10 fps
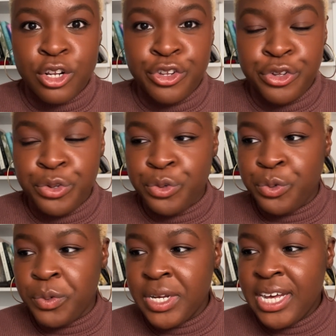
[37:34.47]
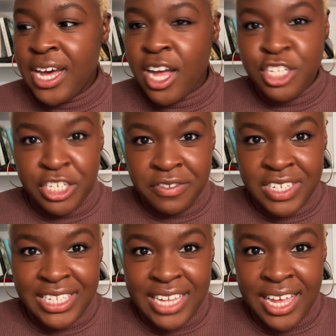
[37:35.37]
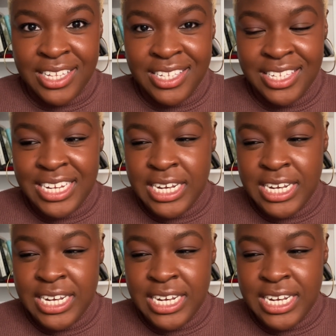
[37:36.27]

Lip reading: to achieve success,